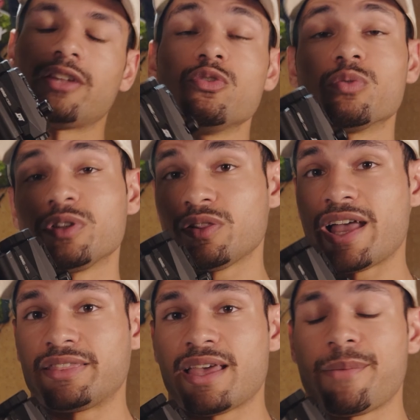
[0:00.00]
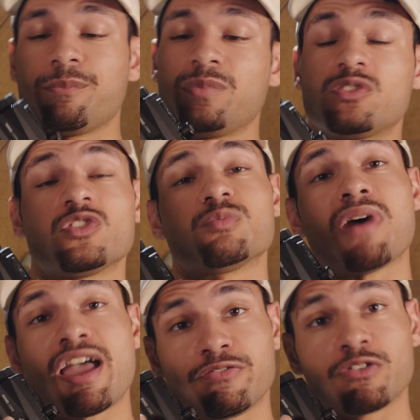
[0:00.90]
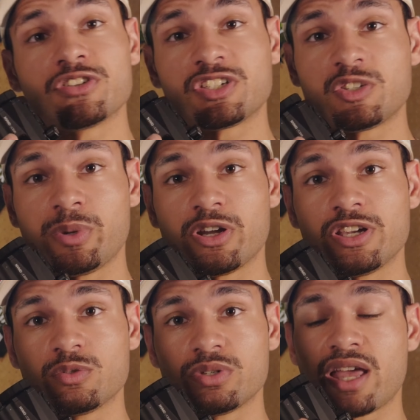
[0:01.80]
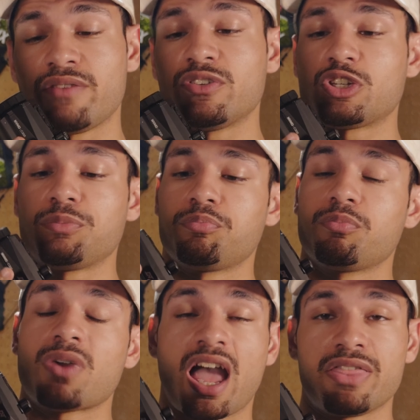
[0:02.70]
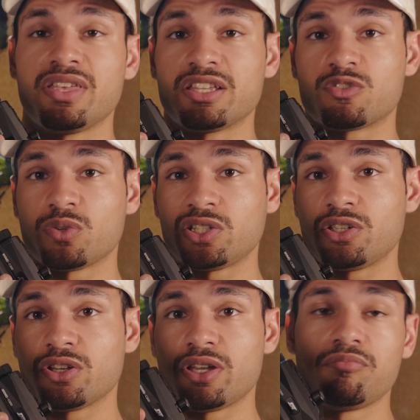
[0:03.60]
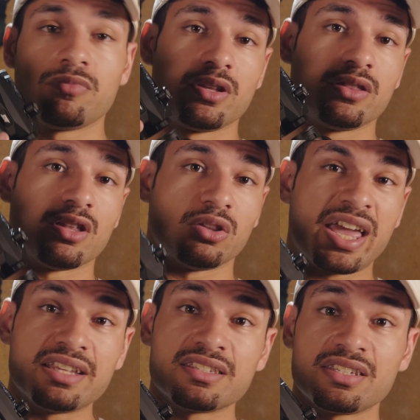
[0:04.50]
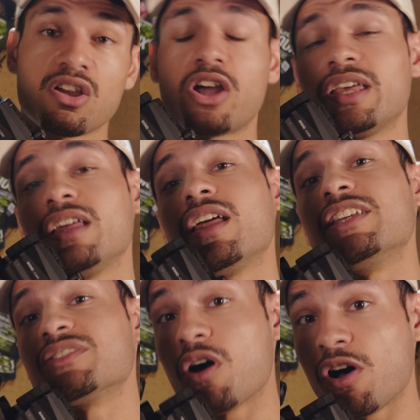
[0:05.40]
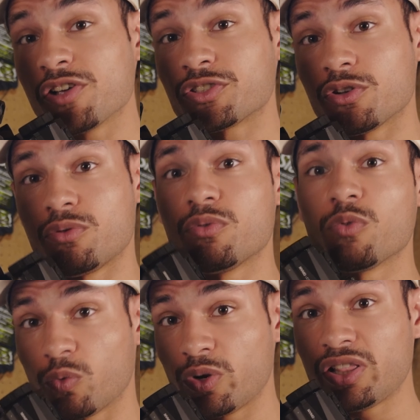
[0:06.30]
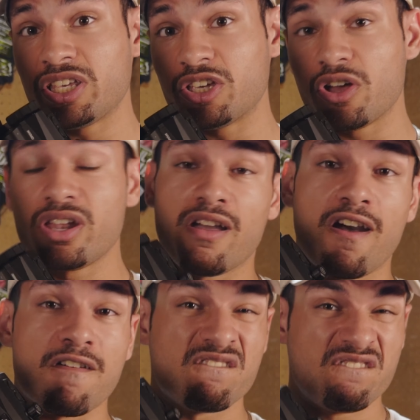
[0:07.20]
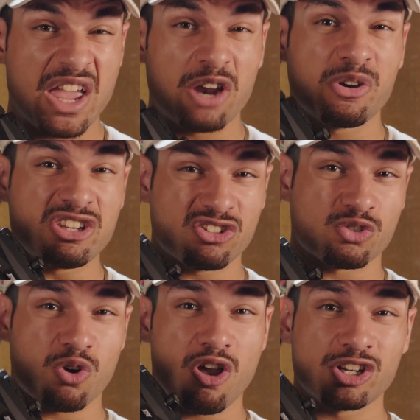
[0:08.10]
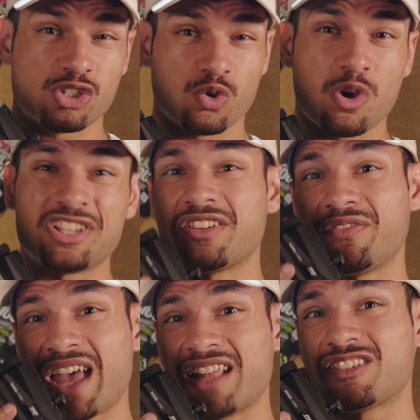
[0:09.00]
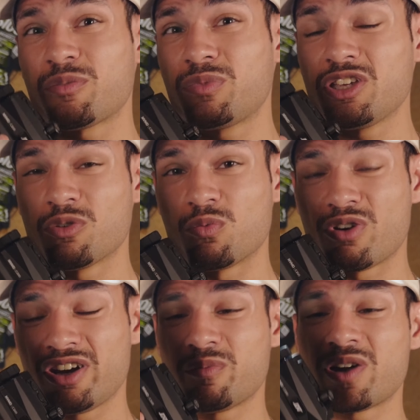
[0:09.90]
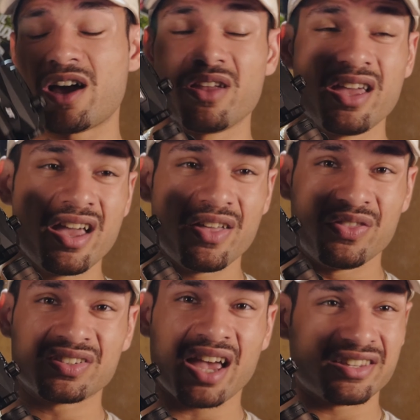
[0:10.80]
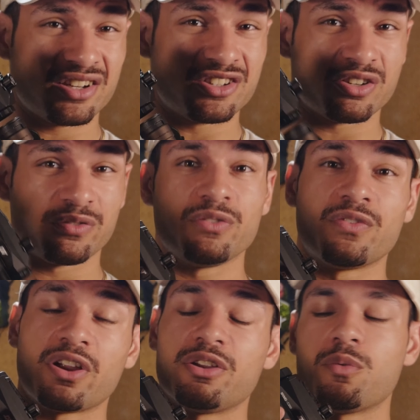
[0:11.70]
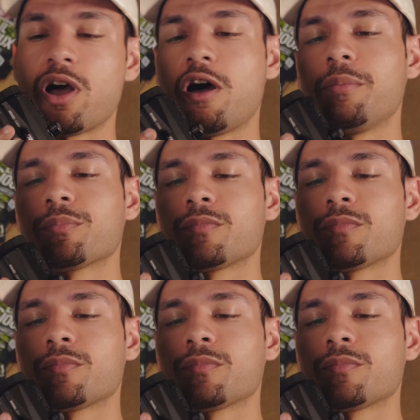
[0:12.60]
I do really like that. This was my first experience with night vision. I think it's really good. The latency on it is also really good. A very strong choice. If that's something you're worried about, this guy's going to serve you very well.